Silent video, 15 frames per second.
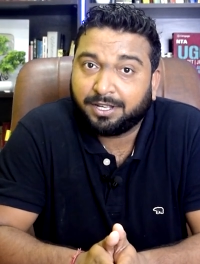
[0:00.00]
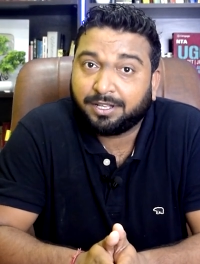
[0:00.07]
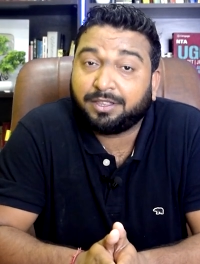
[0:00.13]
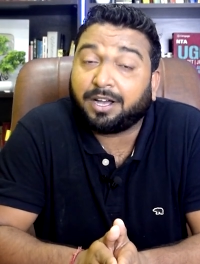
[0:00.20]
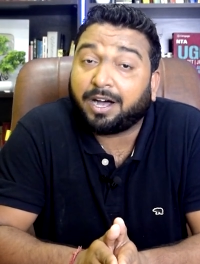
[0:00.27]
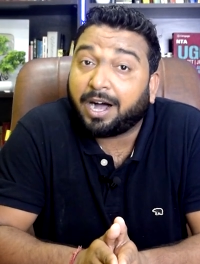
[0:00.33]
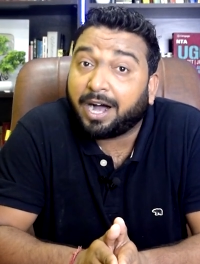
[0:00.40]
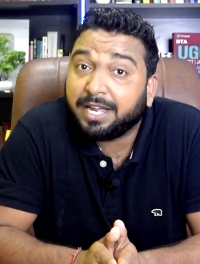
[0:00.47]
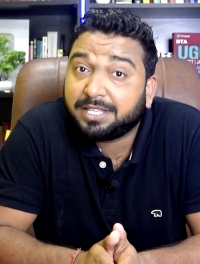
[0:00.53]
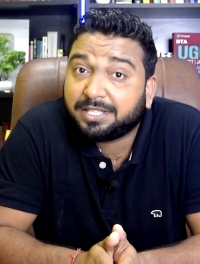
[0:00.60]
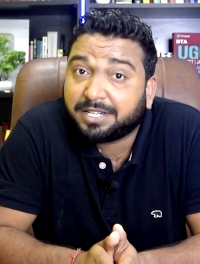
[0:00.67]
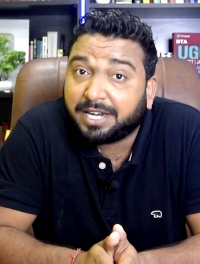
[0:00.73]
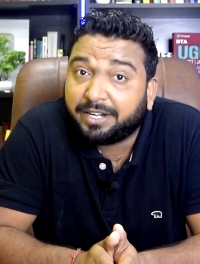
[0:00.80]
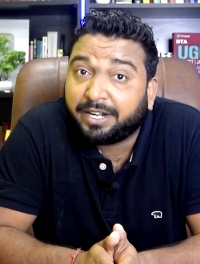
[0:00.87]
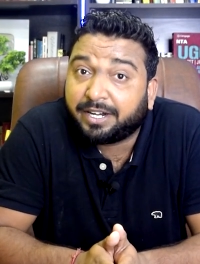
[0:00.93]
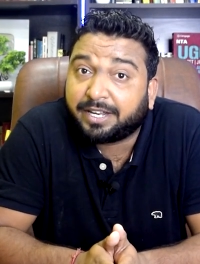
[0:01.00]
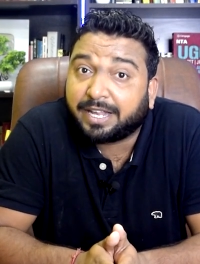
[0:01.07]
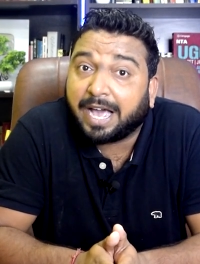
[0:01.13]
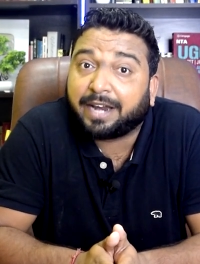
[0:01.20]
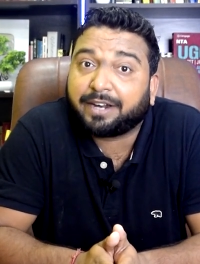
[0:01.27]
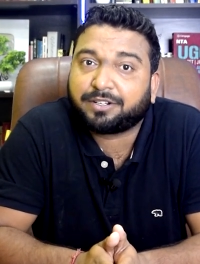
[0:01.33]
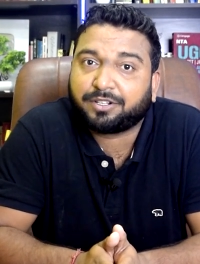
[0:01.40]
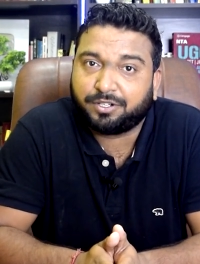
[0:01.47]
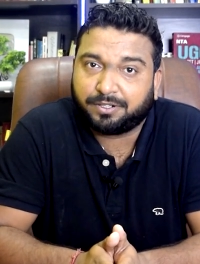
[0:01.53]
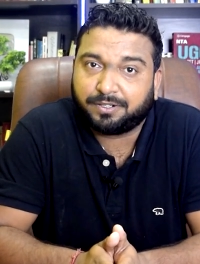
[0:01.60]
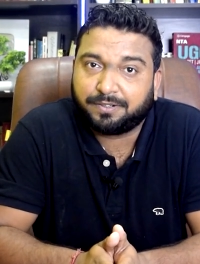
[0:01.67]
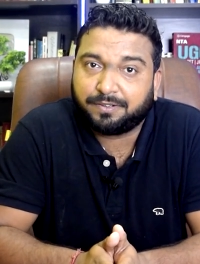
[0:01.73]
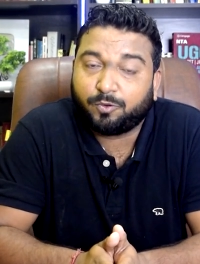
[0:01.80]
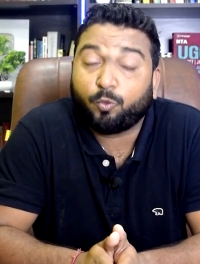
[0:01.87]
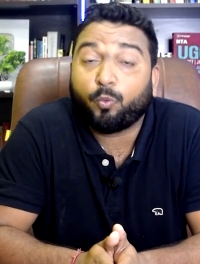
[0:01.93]
the high standard character,
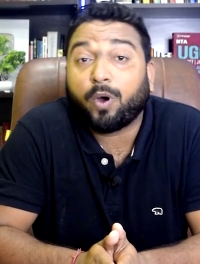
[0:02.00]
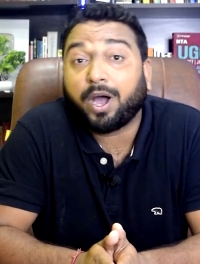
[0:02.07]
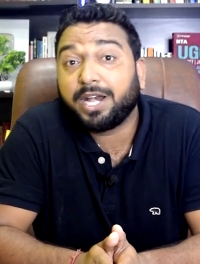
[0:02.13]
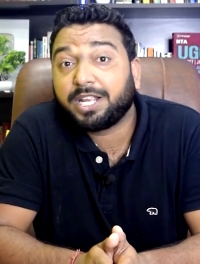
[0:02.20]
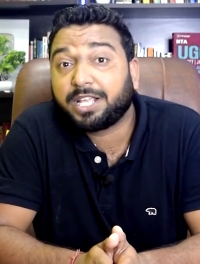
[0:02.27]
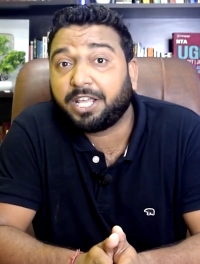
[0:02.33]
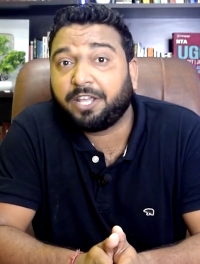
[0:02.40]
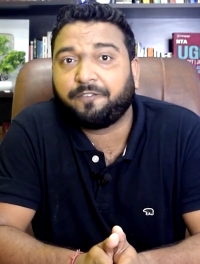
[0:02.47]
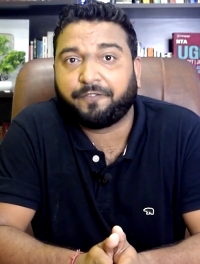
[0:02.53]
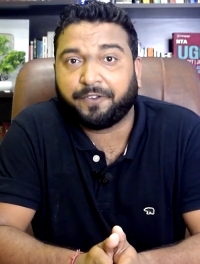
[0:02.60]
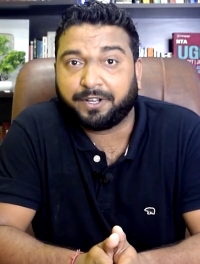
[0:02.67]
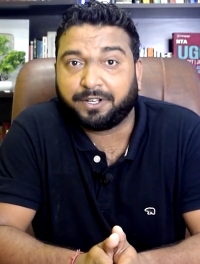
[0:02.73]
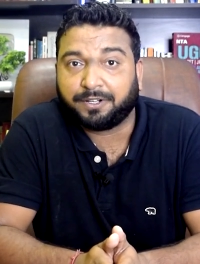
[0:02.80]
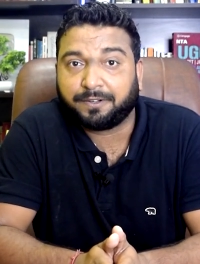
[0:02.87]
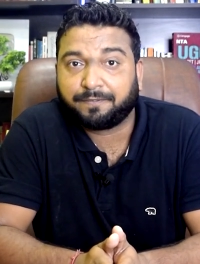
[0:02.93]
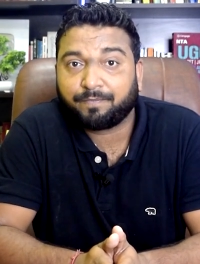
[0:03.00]
one key figure,